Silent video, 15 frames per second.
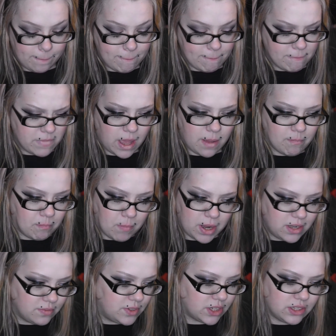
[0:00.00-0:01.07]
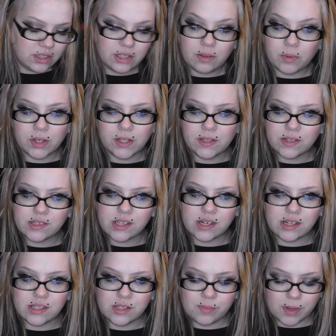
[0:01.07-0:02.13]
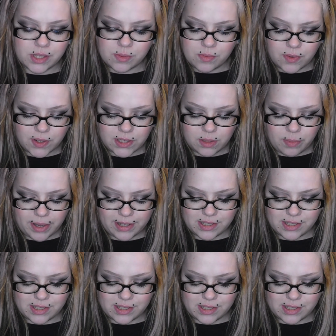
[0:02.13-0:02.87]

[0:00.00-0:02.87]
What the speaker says: I might have done like one of their setting sprays before in the past.